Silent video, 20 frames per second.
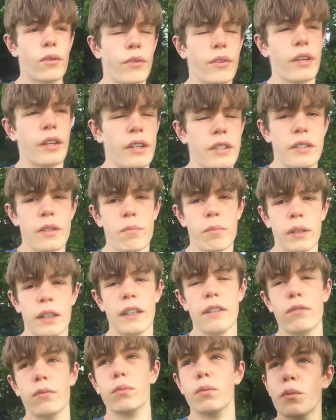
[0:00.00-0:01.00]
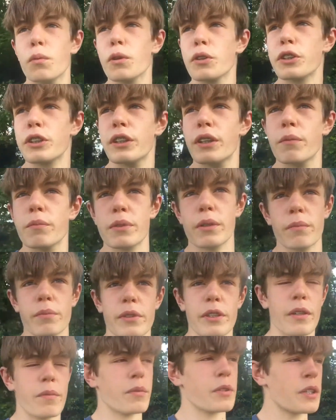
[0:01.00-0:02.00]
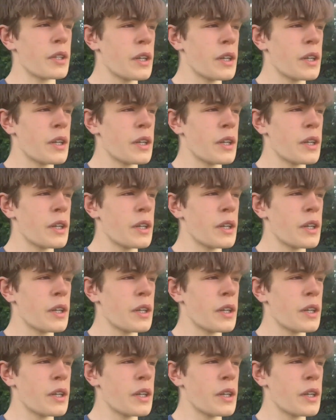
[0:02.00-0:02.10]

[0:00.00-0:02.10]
and it's unbelievable watching them sometimes.